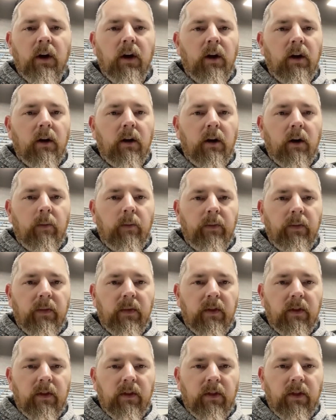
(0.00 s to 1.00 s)

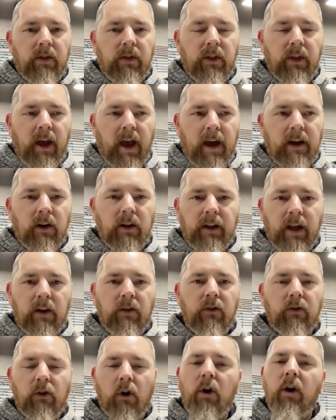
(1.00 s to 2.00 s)
The handheld
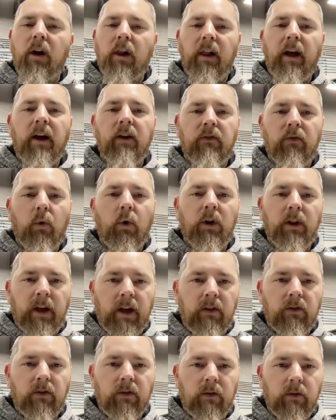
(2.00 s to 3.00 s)
lasers are a class 4
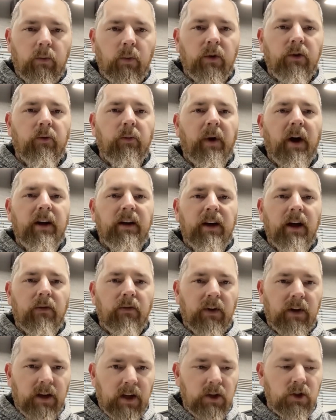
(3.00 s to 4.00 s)
laser, which by
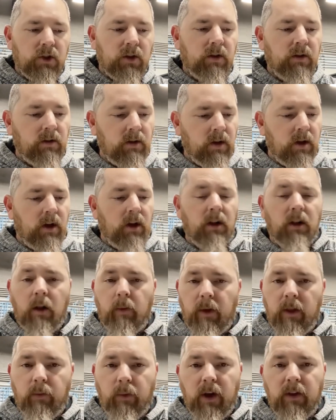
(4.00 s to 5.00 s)
definition, let
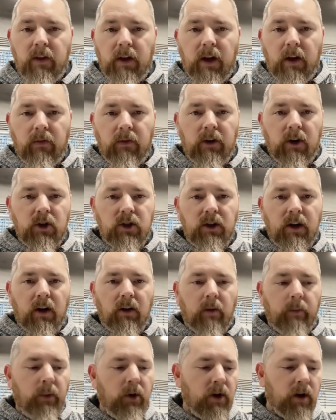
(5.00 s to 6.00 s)
me read the definition out of the
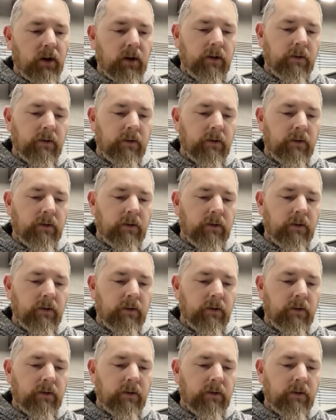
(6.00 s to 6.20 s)
book.